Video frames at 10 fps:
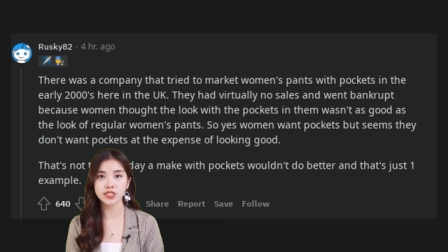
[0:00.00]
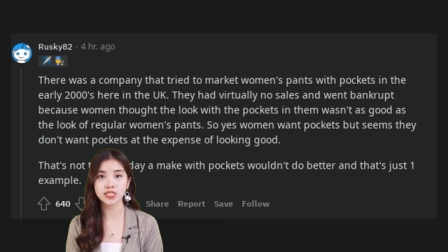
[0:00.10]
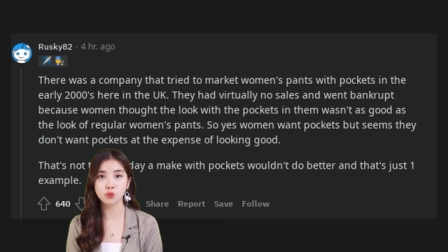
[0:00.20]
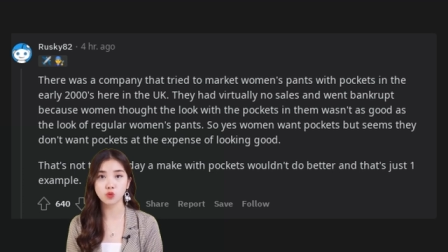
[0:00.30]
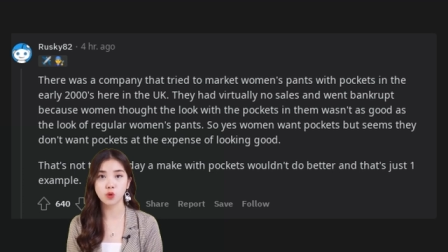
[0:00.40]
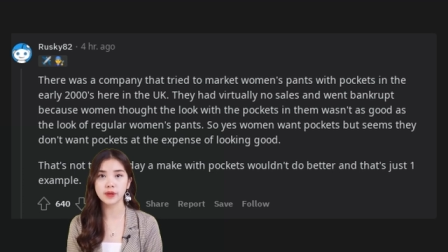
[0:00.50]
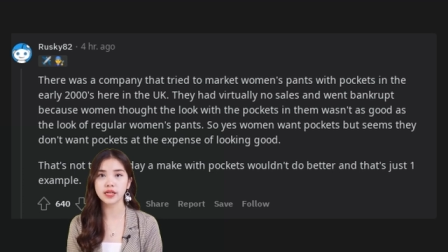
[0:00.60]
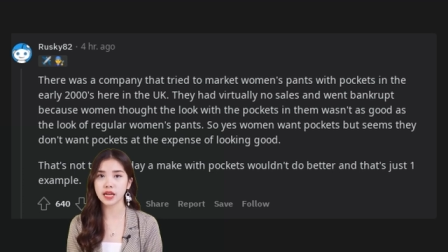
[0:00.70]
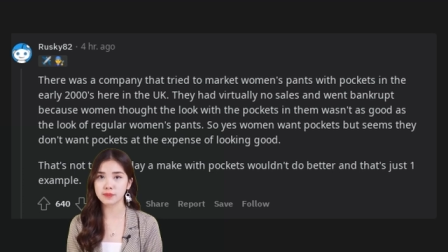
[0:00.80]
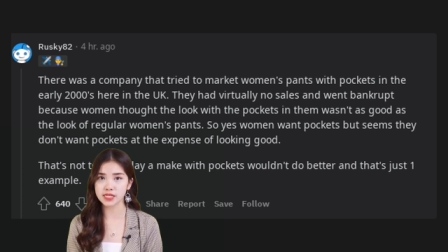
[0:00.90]
them
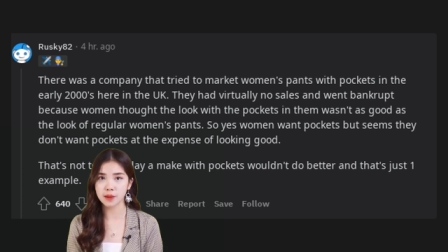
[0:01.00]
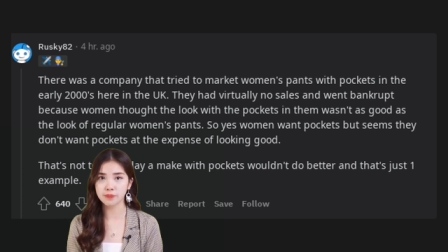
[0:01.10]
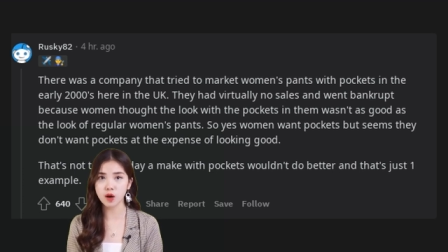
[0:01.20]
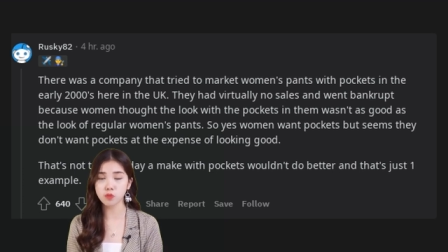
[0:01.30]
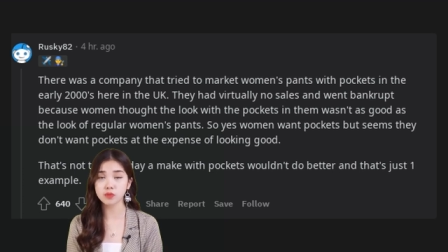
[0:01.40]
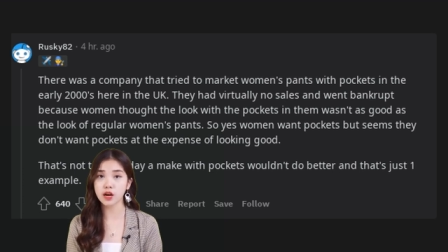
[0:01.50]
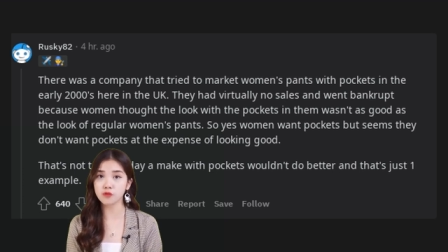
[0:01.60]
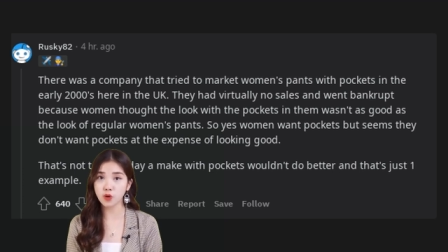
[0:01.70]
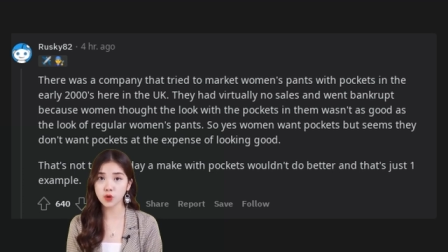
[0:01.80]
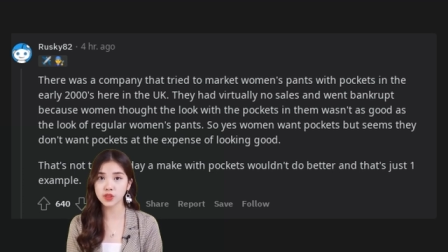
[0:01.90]
wasn't as good as the look
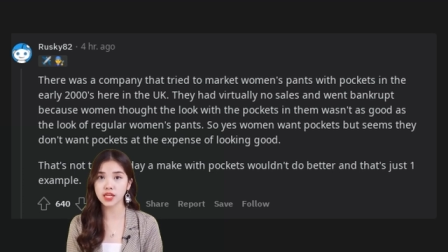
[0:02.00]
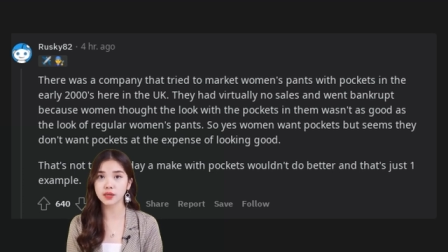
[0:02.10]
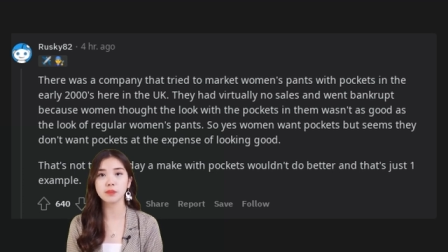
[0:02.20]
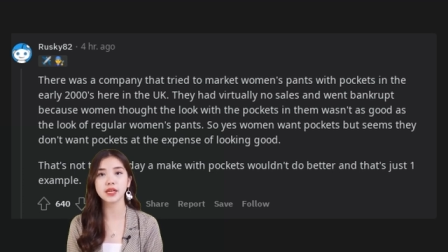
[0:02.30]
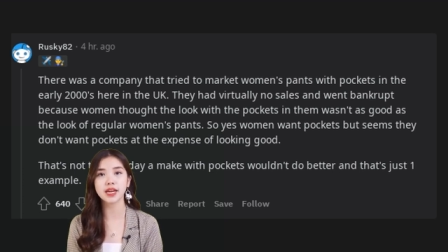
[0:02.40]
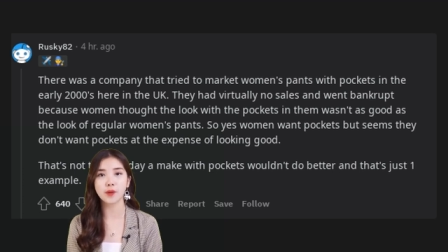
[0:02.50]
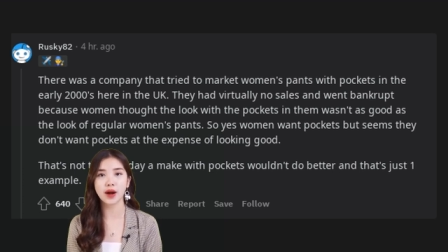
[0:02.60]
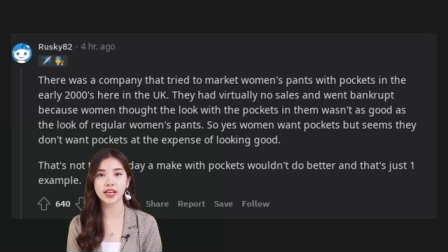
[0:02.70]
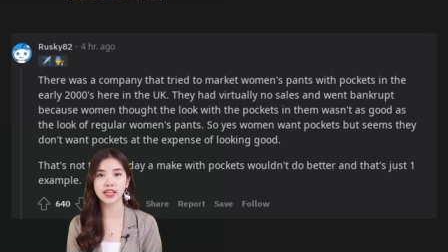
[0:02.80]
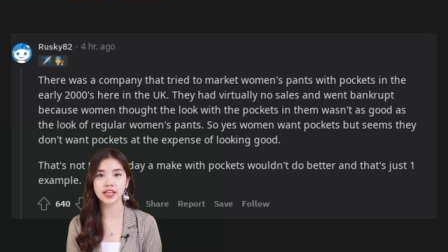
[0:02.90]
of regular
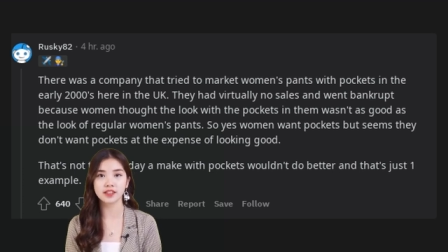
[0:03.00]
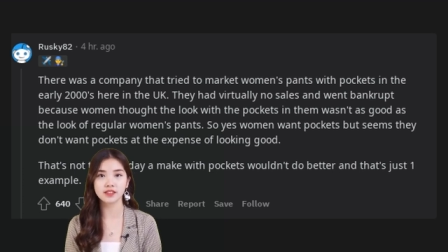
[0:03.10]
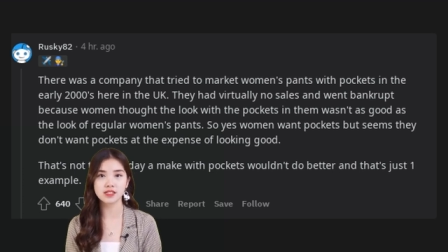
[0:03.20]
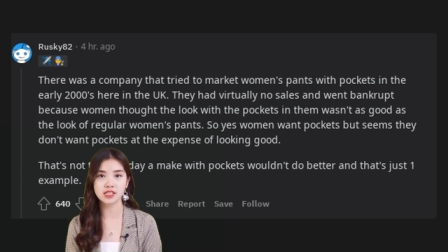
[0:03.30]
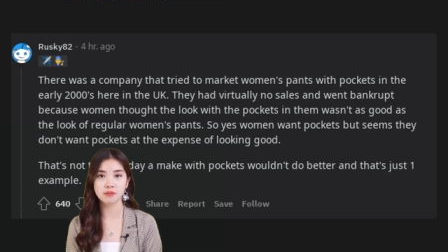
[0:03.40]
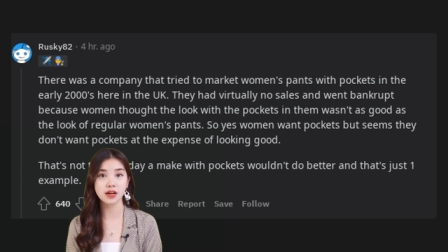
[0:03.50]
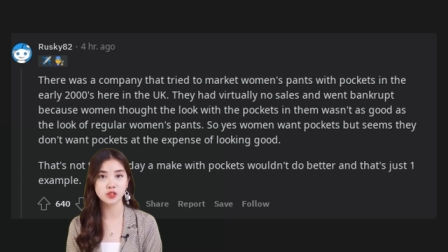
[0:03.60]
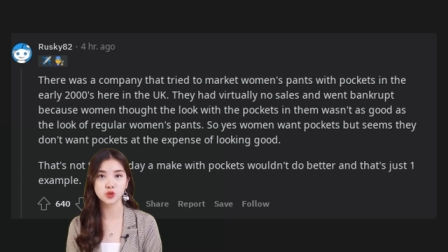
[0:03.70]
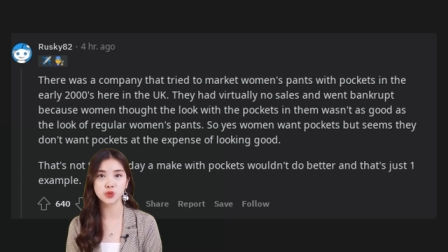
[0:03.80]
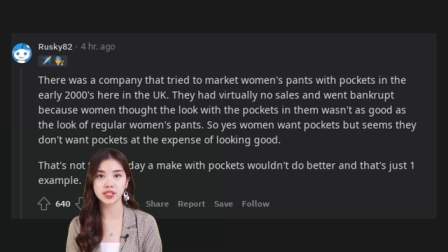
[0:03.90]
women's pants.
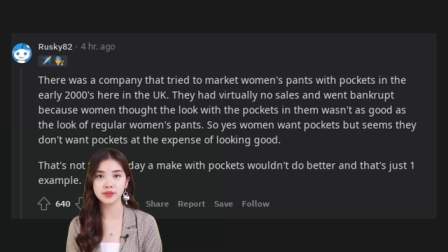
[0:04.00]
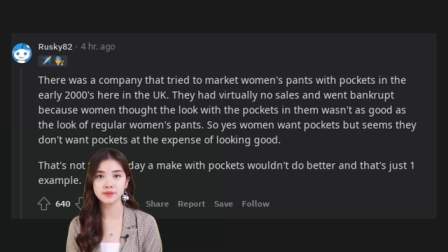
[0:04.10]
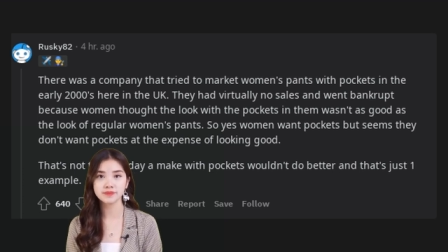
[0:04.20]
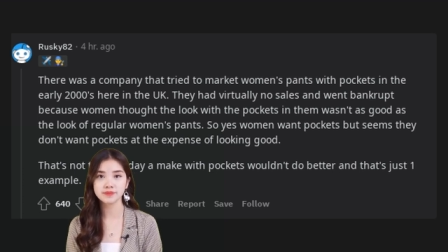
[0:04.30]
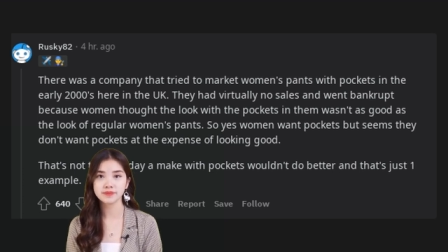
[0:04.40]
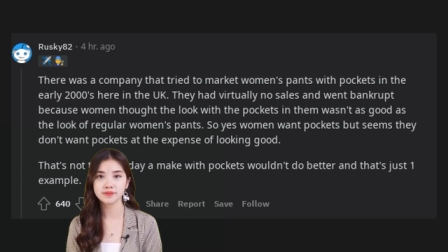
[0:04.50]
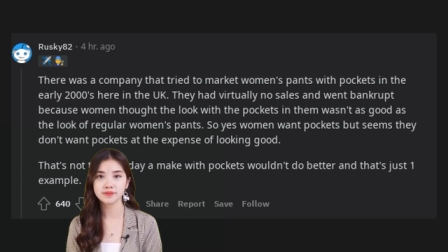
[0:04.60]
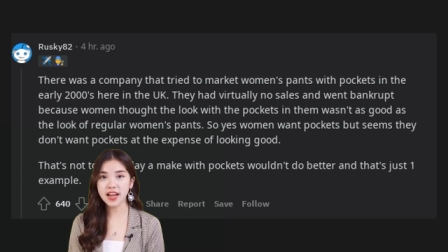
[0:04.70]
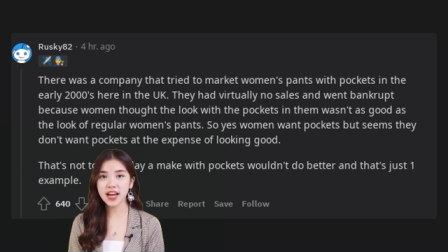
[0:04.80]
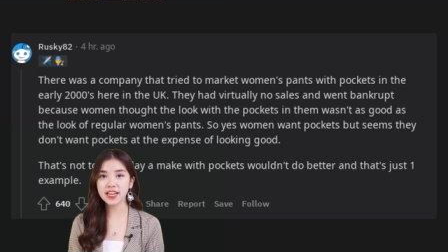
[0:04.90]
So yes,
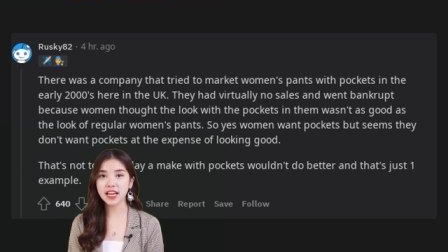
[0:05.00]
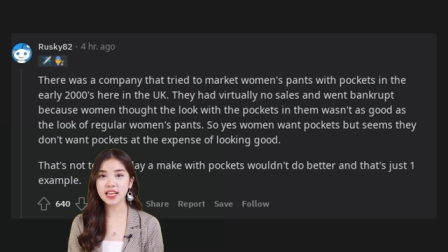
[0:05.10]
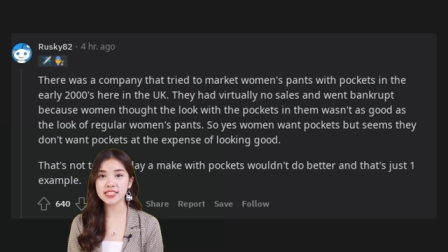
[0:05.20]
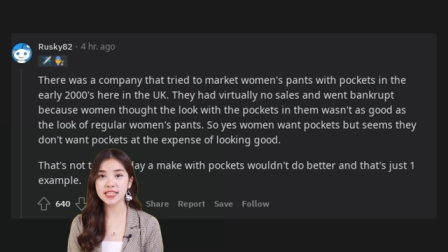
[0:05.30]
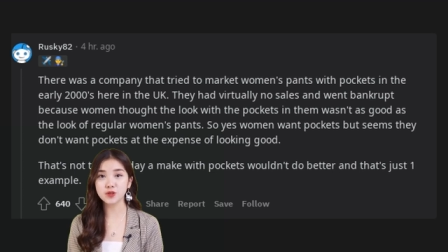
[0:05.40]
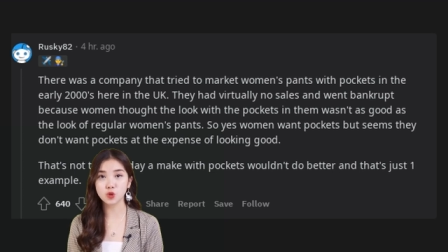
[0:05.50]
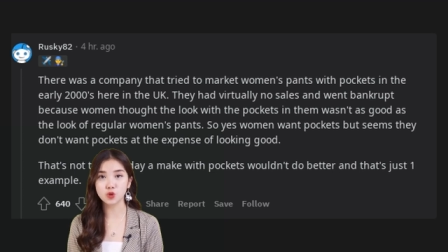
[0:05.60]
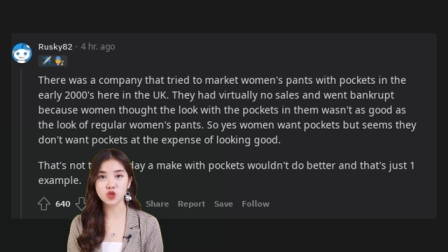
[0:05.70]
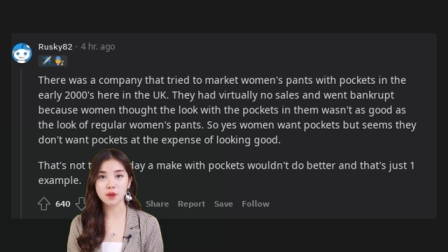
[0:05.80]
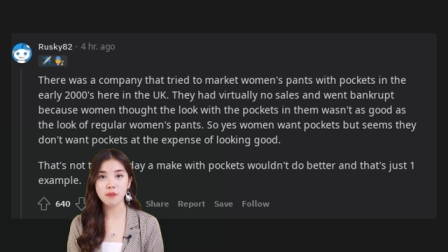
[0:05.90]
women want pockets,
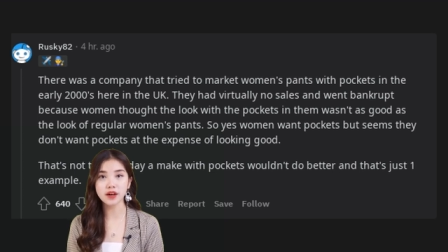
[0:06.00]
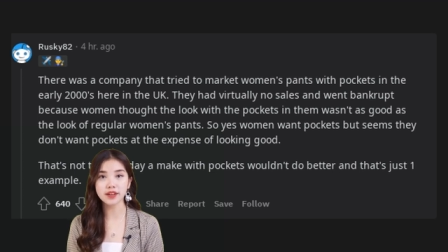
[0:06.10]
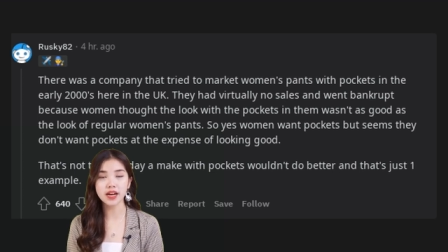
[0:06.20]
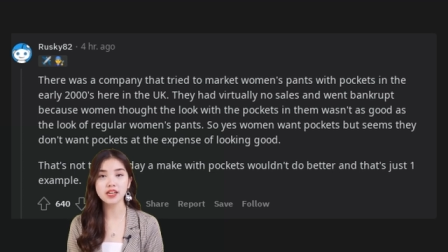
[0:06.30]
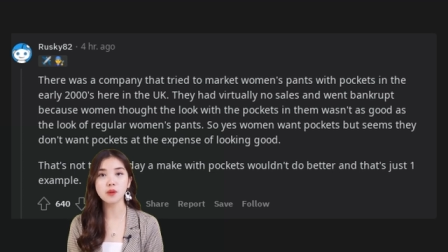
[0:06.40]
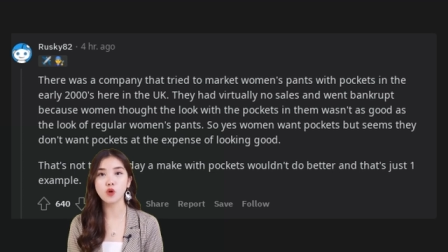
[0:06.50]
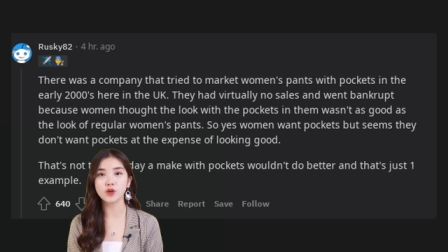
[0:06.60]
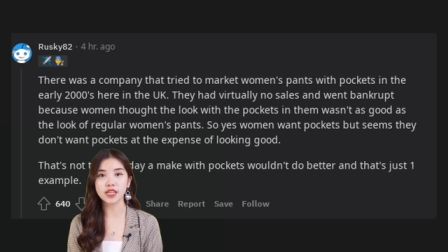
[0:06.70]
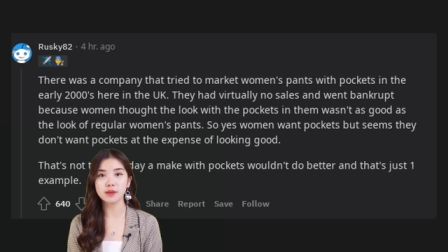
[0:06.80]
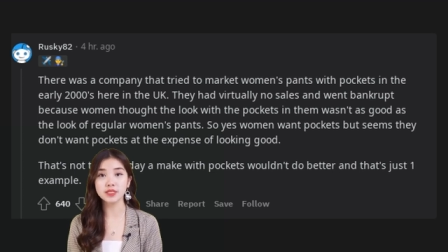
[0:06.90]
but seems they don't
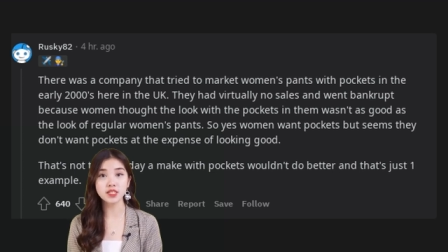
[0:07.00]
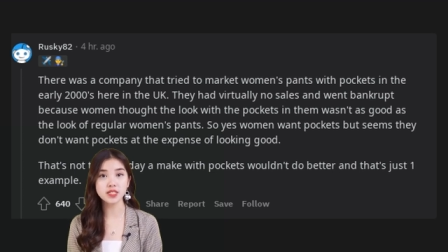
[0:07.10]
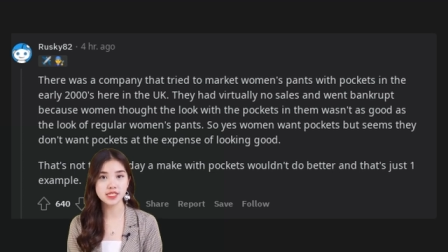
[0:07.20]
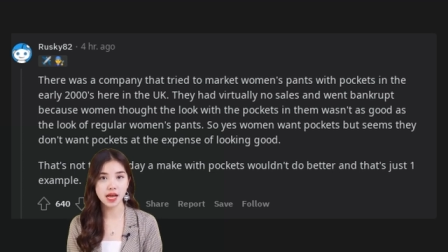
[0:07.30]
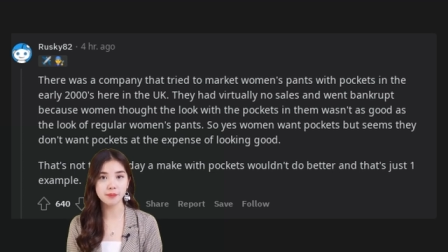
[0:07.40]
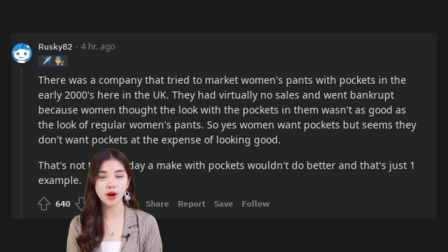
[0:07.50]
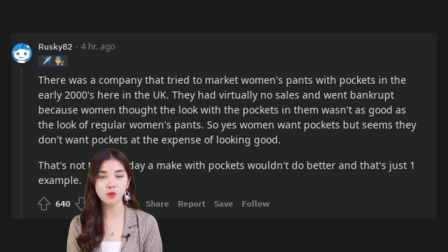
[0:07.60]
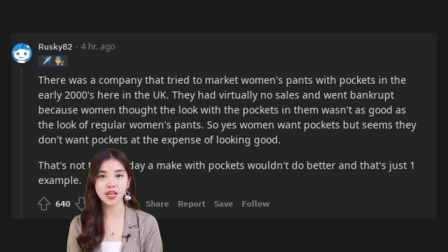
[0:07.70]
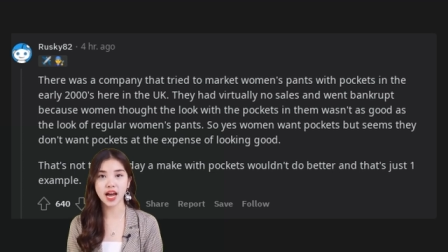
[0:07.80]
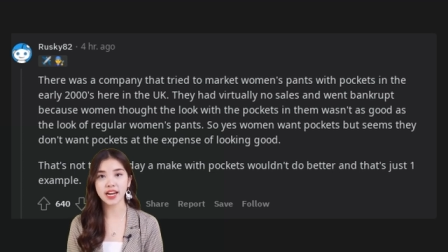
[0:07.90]
want pockets at the
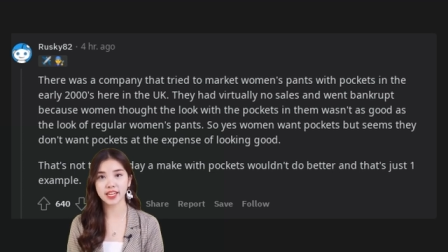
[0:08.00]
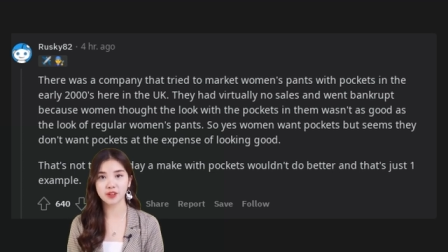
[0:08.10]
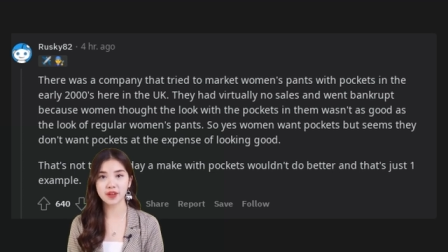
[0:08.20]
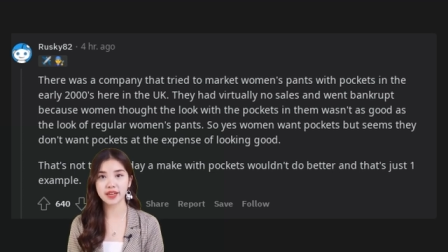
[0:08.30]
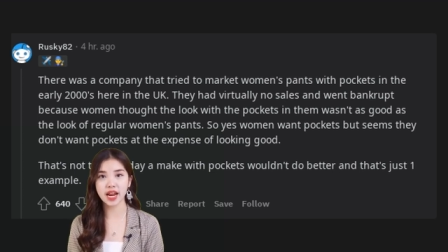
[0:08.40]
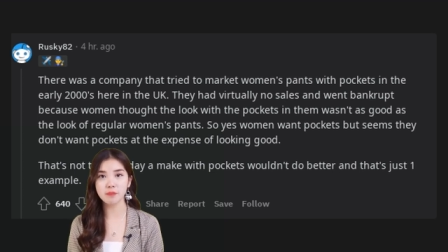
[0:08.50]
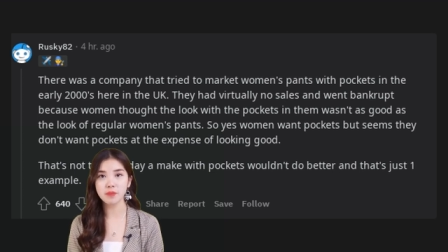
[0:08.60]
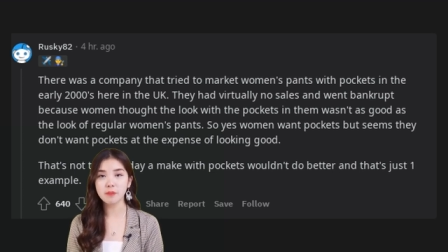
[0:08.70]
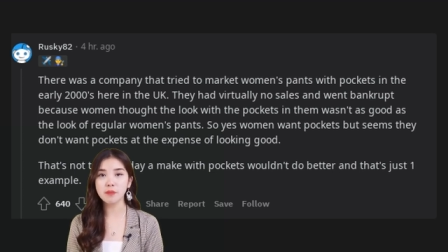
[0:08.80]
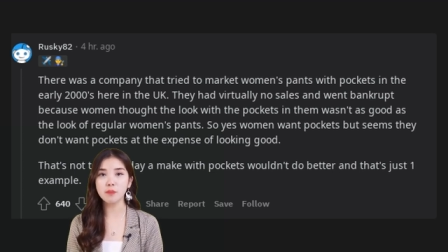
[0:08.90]
expense of looking
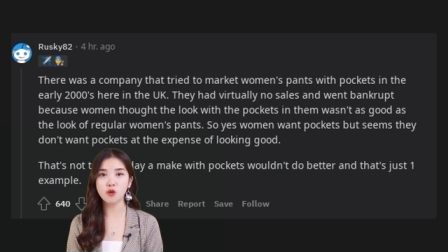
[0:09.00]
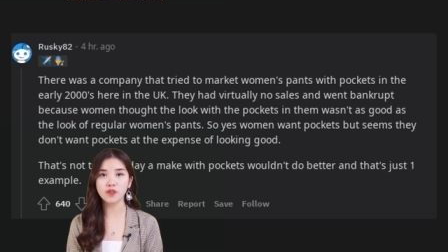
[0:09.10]
good.